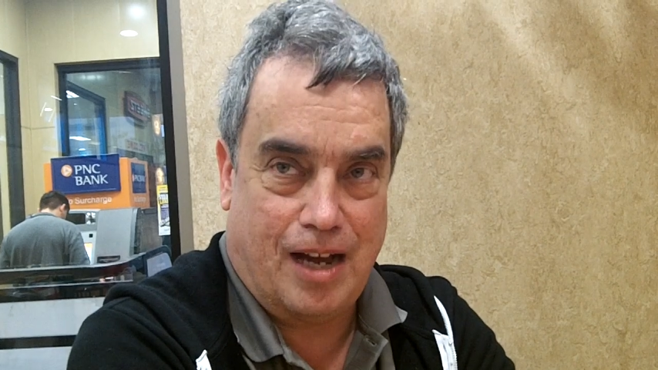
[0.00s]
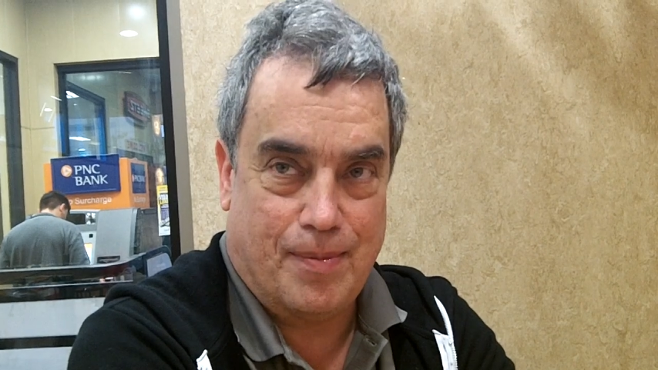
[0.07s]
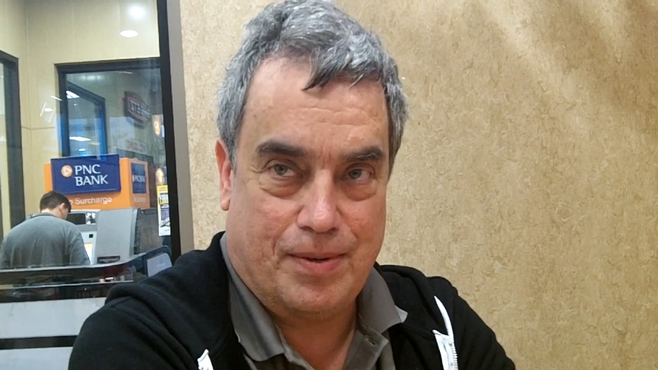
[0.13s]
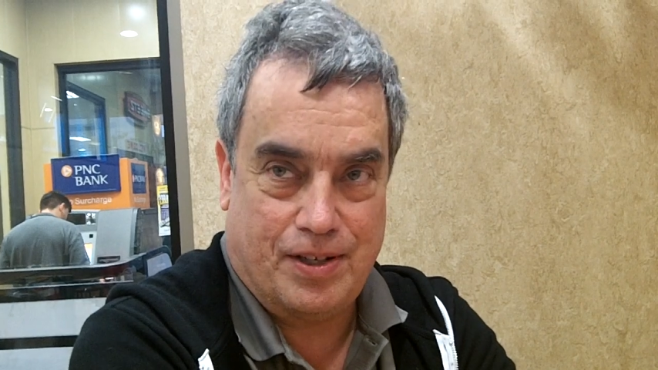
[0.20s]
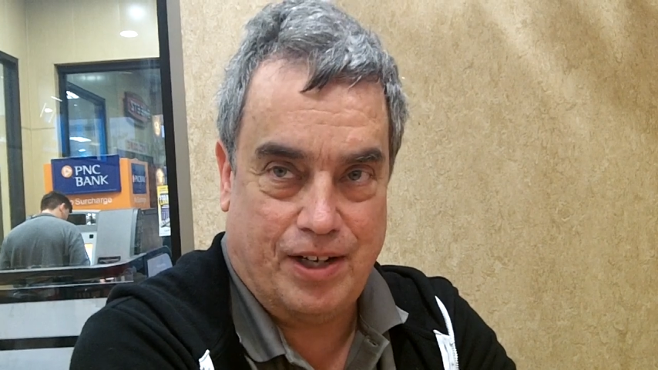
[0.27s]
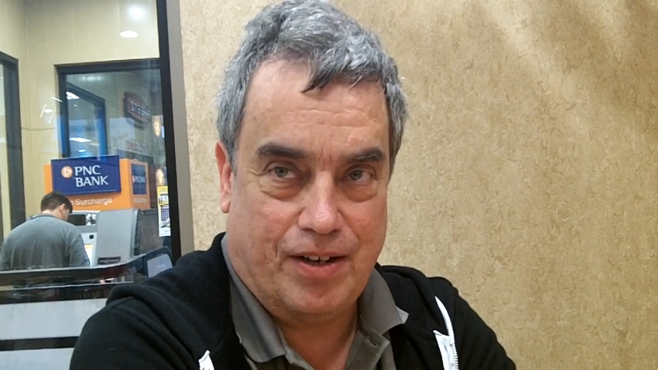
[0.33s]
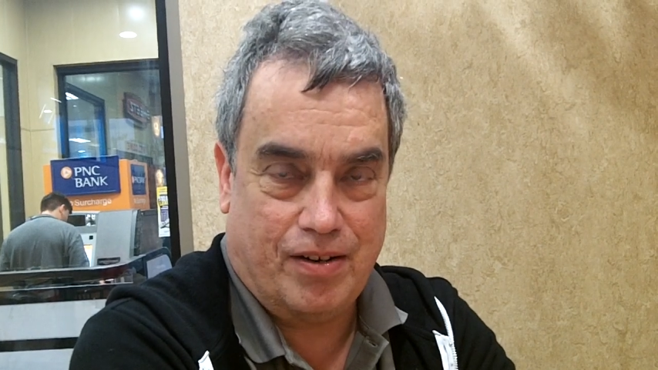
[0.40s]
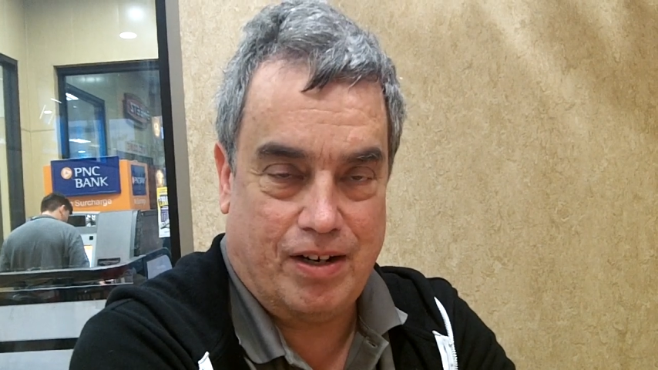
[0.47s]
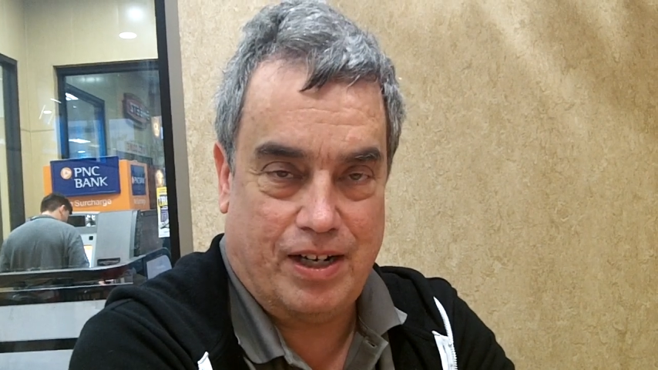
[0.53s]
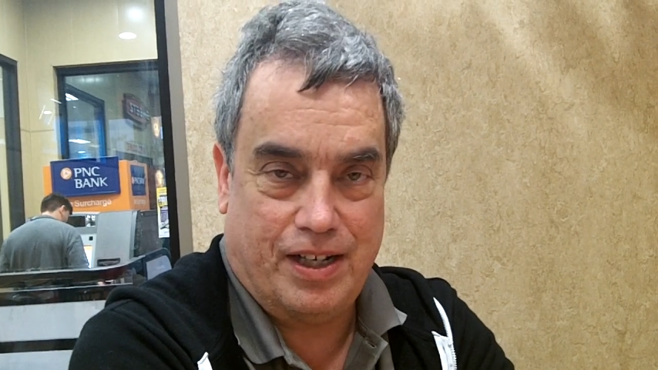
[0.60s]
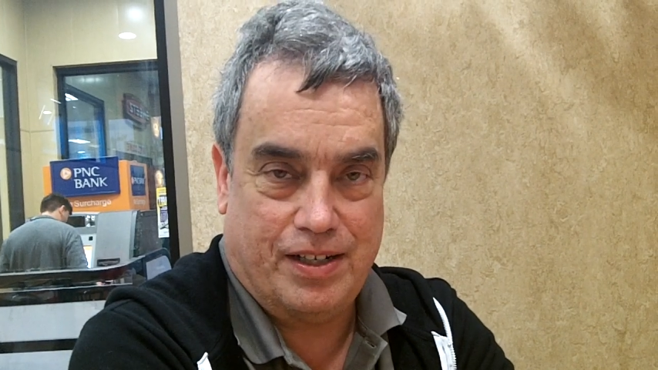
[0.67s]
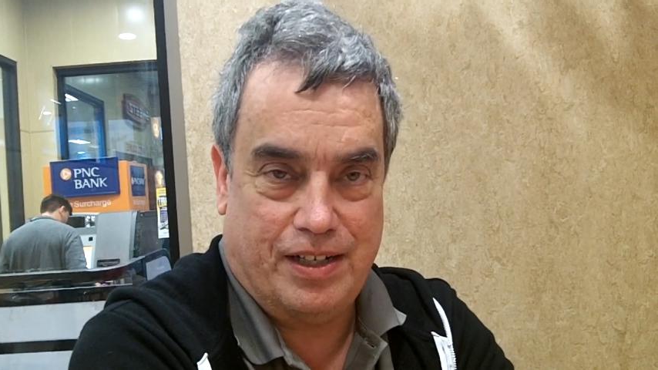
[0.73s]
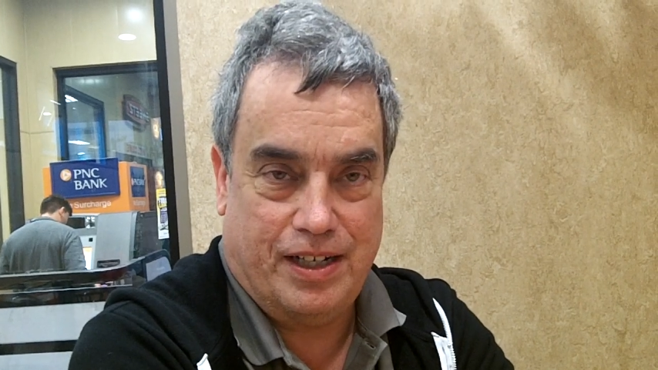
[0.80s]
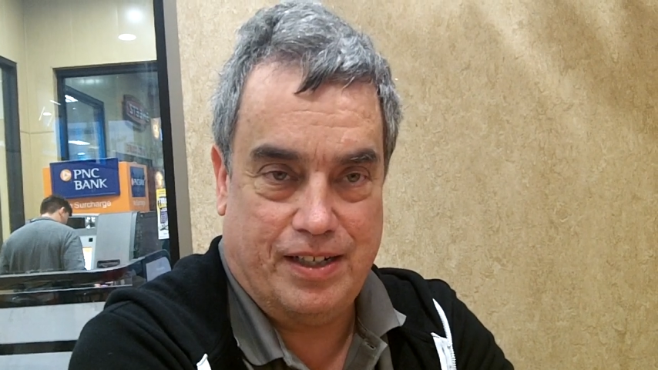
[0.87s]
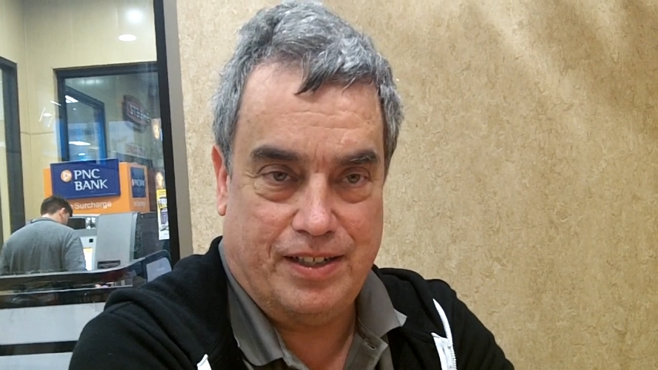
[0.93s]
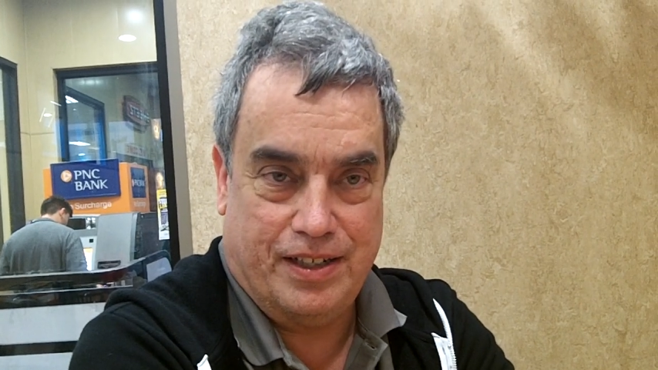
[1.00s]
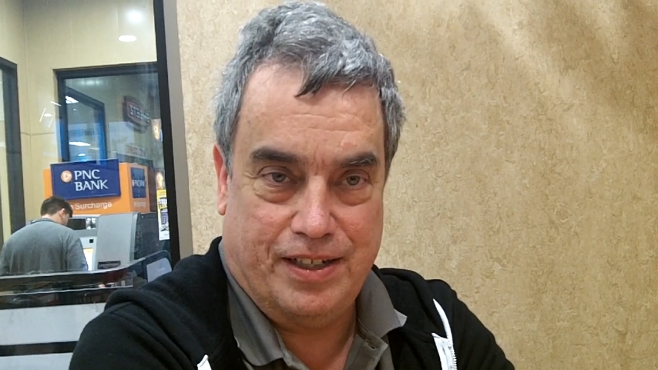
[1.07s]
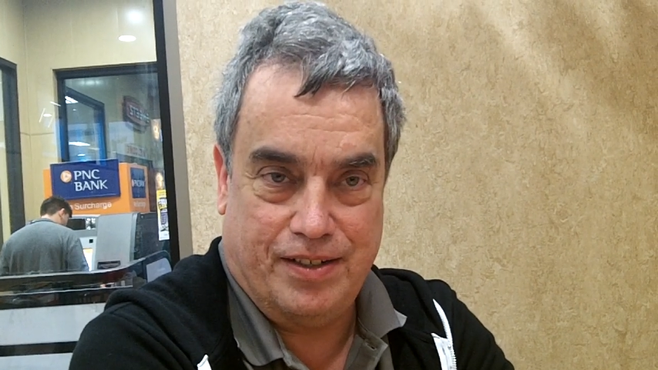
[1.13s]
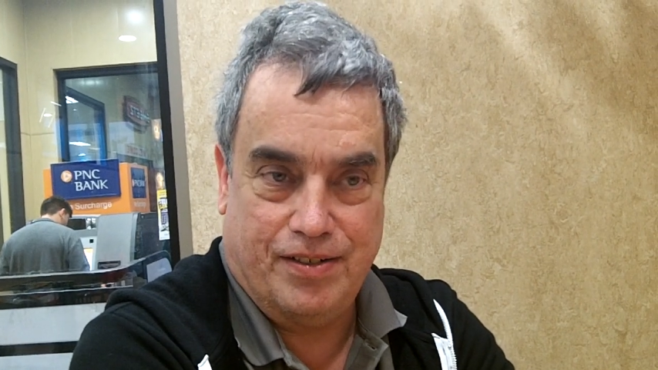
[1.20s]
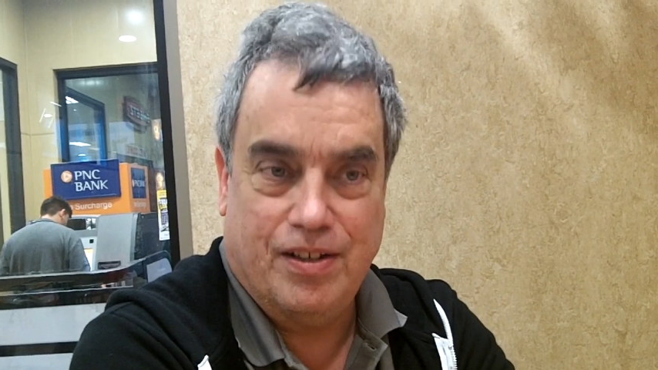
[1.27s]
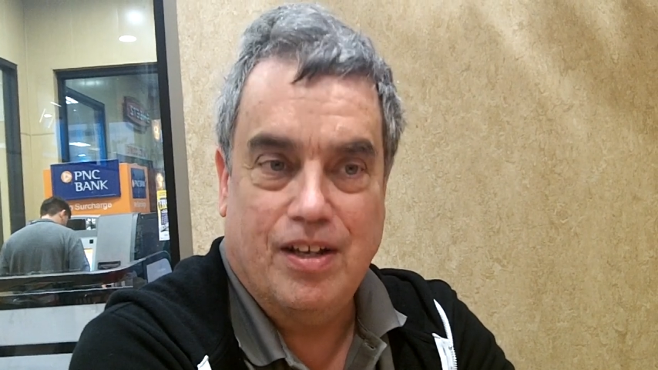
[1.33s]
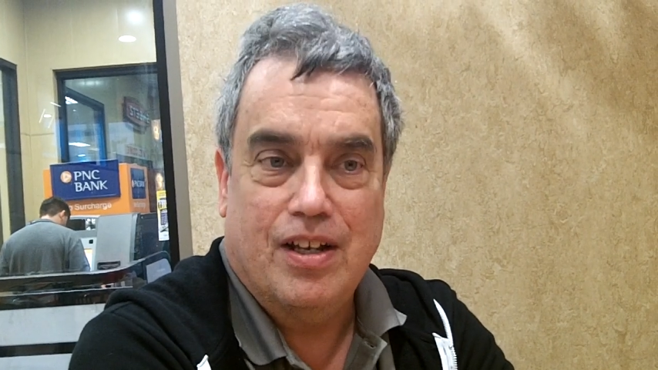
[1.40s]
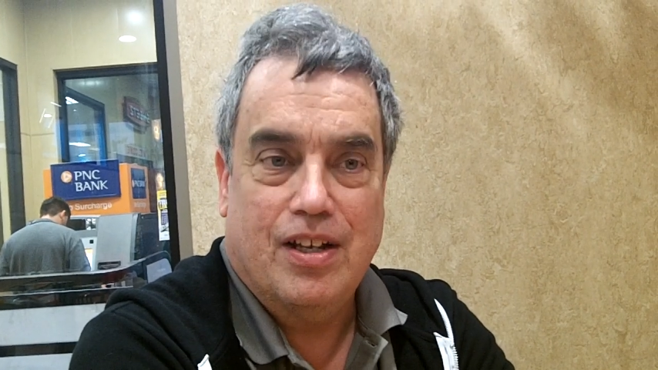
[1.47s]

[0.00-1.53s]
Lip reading: commentary, and then